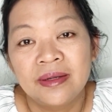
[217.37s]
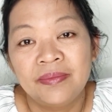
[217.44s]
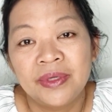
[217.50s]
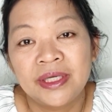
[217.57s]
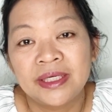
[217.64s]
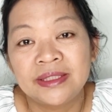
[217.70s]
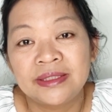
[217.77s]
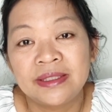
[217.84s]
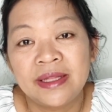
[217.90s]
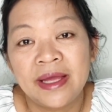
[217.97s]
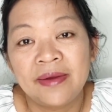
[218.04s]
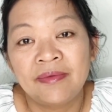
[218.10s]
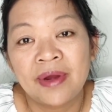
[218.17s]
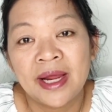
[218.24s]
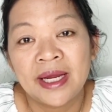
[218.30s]
because
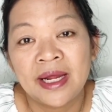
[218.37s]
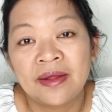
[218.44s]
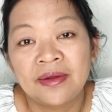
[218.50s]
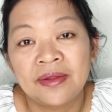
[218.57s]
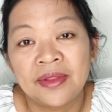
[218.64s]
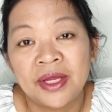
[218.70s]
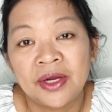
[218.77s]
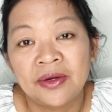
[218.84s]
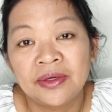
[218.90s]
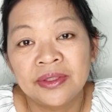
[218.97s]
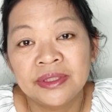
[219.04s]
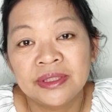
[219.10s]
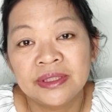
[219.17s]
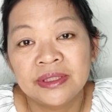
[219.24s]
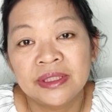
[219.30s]
they ran out of
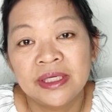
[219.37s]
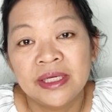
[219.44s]
theirs